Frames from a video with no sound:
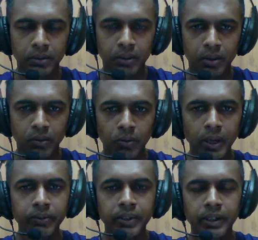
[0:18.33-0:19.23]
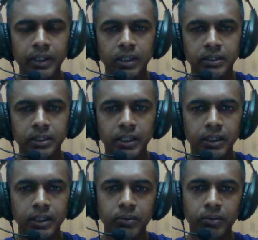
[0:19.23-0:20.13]
Why we are saying
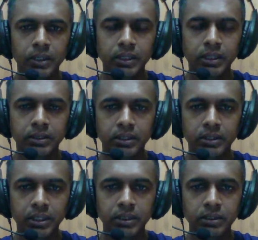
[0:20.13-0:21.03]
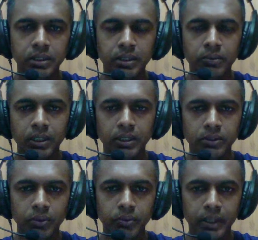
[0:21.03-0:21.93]
that it is a 6-in-1
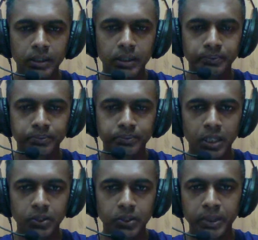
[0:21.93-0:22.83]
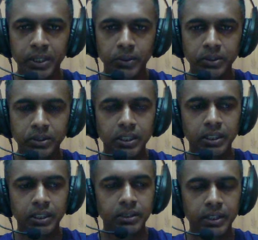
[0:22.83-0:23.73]
software? So because
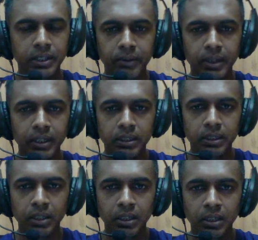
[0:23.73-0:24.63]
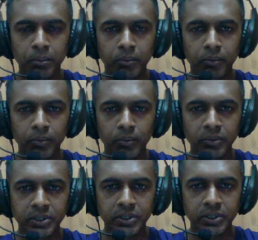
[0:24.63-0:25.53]
it is having a
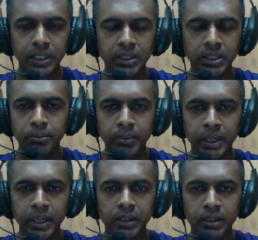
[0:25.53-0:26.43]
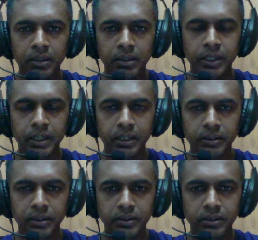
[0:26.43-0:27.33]
6 main
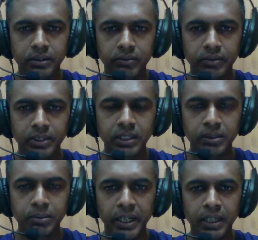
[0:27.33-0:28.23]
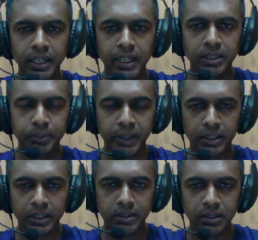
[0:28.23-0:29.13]
configurations, 6 main aspects,